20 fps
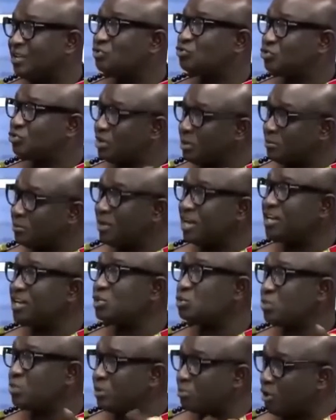to the
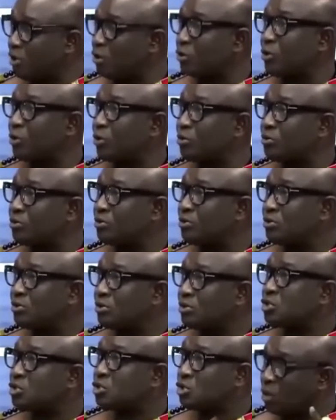monies we borrow.
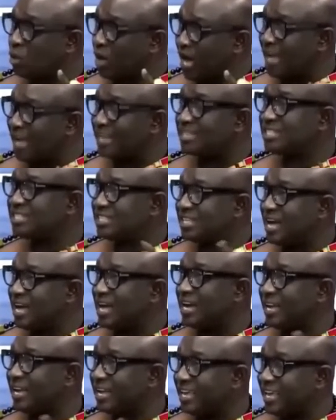So as
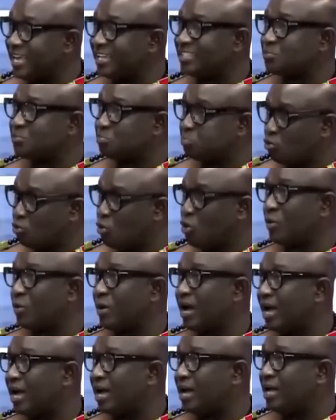Ghana gets
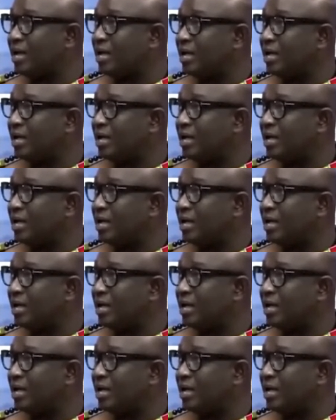poorer,